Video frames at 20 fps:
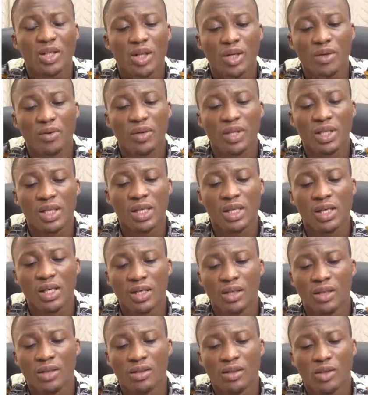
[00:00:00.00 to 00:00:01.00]
security
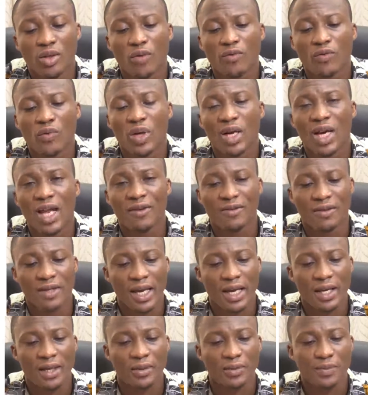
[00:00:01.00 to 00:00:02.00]
in software life
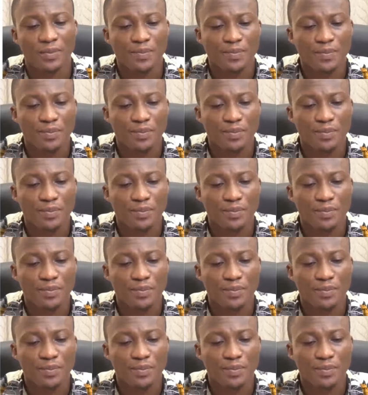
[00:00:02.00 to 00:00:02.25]
cycle.